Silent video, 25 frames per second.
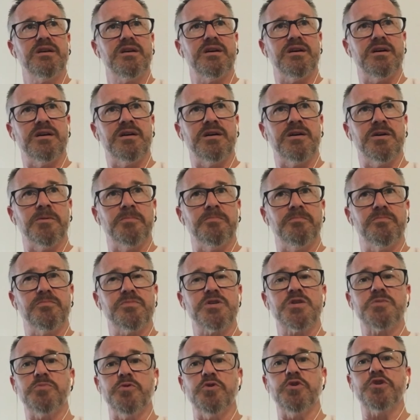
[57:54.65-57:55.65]
um,
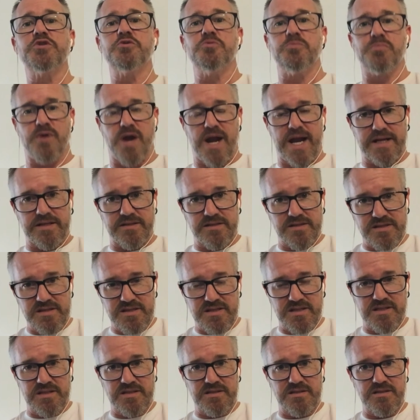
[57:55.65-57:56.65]
spiritual practice
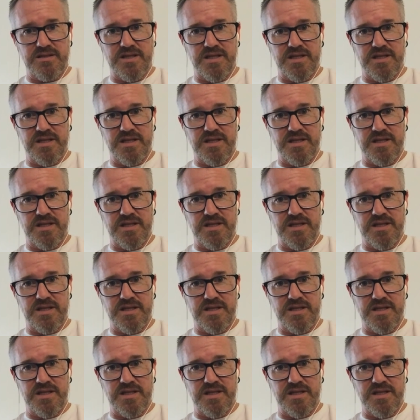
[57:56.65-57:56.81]
and,